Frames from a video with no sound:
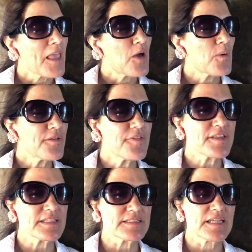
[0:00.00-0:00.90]
And one of the
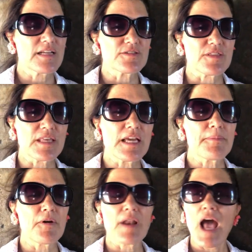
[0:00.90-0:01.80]
things I started to think
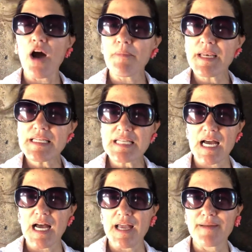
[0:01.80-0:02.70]
about, how many
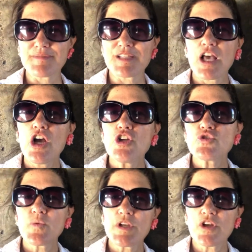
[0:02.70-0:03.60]
times
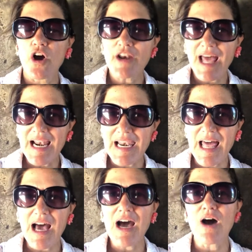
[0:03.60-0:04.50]
do we not
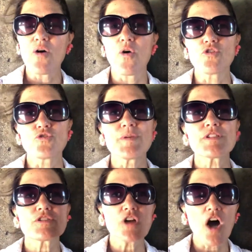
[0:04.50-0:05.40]
allow or do we
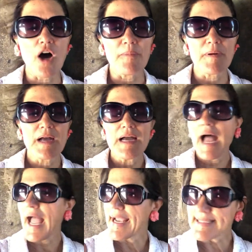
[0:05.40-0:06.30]
stop
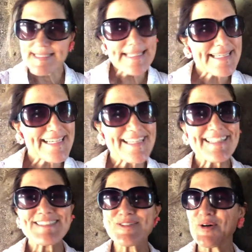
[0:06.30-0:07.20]

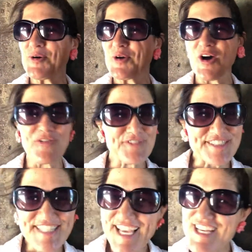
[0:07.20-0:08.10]
ideas or
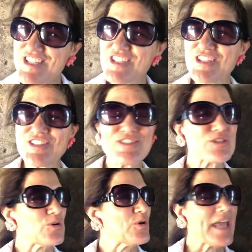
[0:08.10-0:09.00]

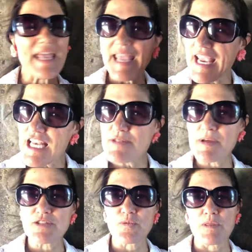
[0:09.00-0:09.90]
conversations or
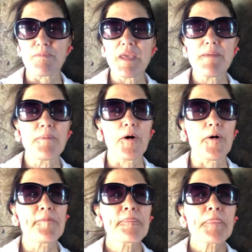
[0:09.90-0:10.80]
engagements with
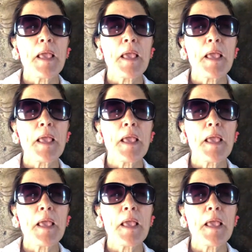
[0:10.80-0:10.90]
people